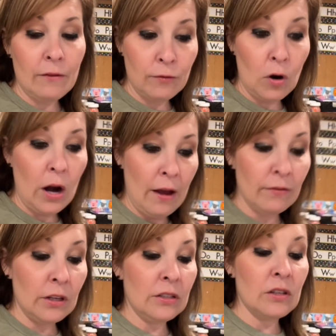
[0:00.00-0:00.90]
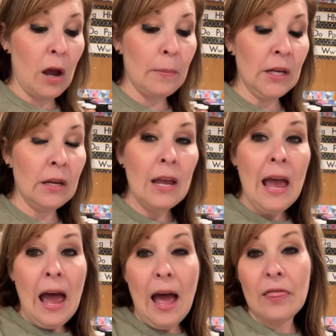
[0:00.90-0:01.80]
for Evelyn's cubby.
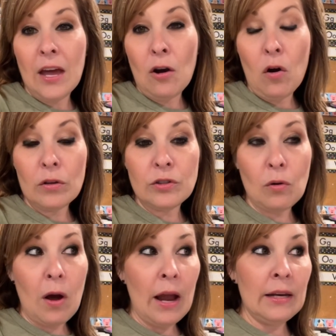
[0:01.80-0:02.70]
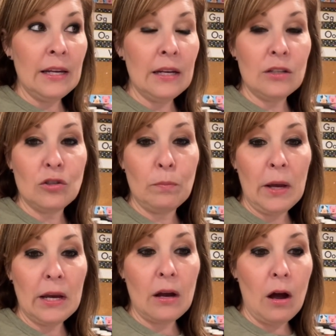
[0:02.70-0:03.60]
And then also I needed to
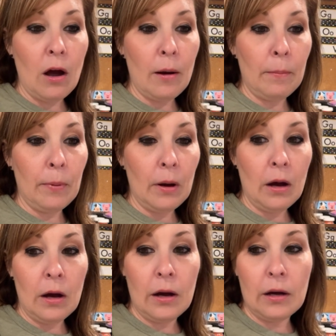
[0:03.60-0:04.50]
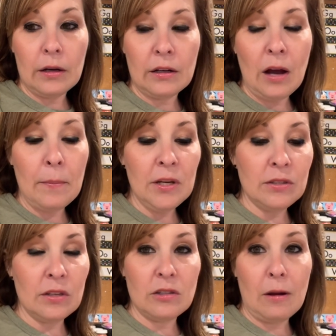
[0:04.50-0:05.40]
pick up a cubby
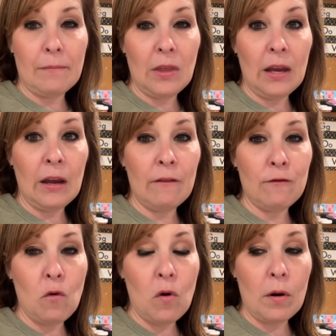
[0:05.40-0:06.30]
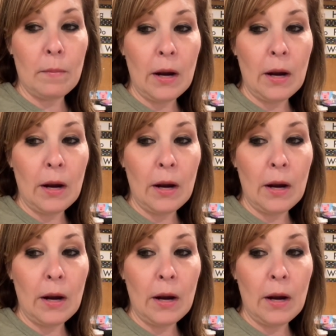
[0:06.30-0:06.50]
system thing for my